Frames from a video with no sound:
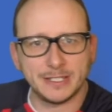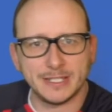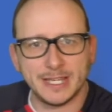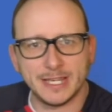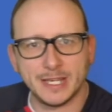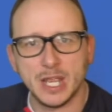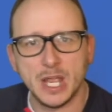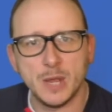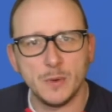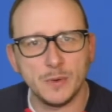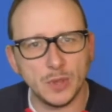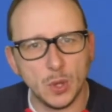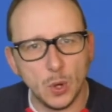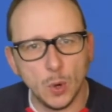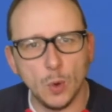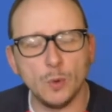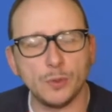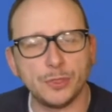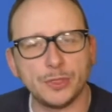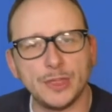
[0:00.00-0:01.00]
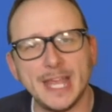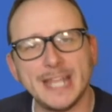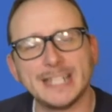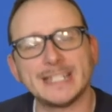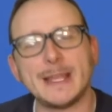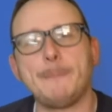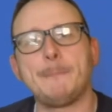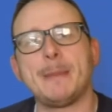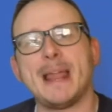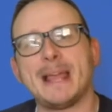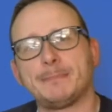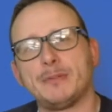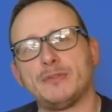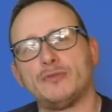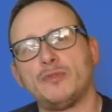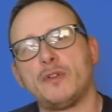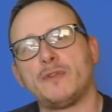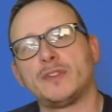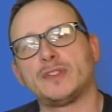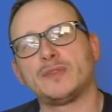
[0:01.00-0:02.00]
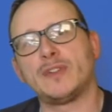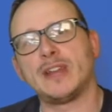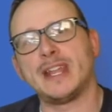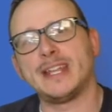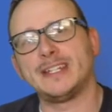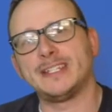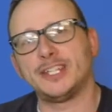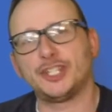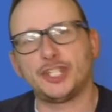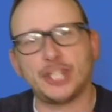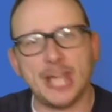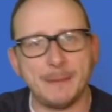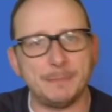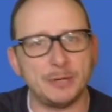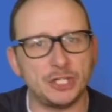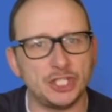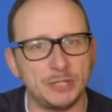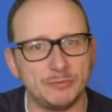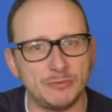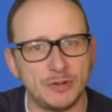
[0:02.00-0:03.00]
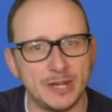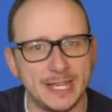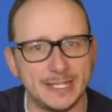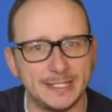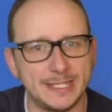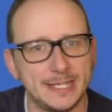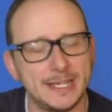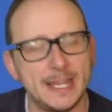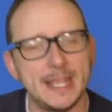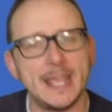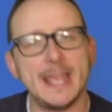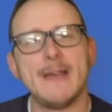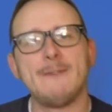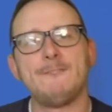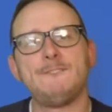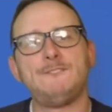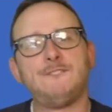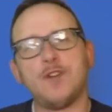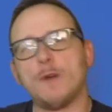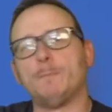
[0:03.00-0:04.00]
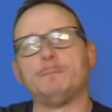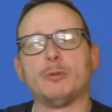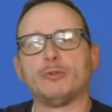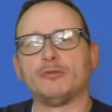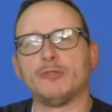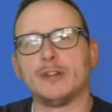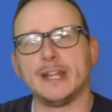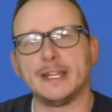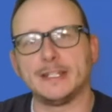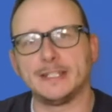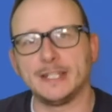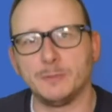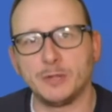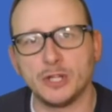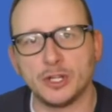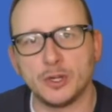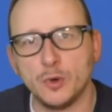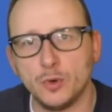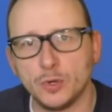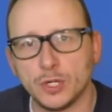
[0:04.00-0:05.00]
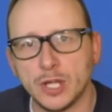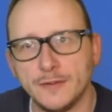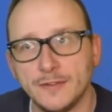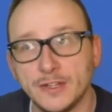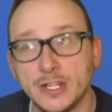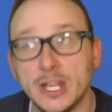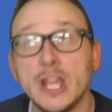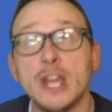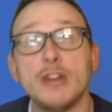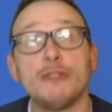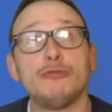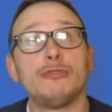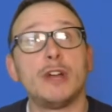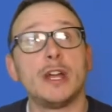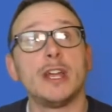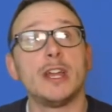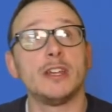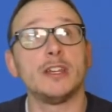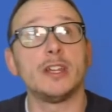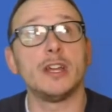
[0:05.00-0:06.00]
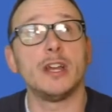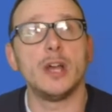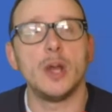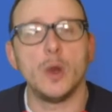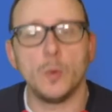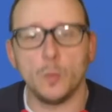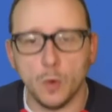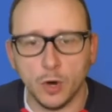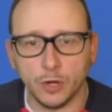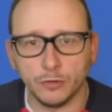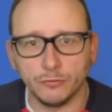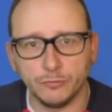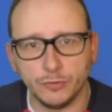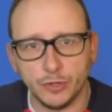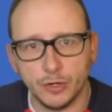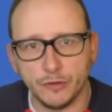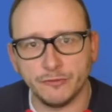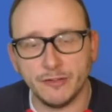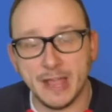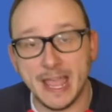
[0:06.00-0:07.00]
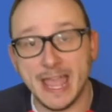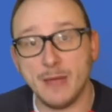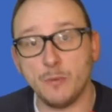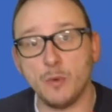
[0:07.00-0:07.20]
to date with all things Blackburn Rovers related, Championship related, football related. We've got it all covered right under one roof.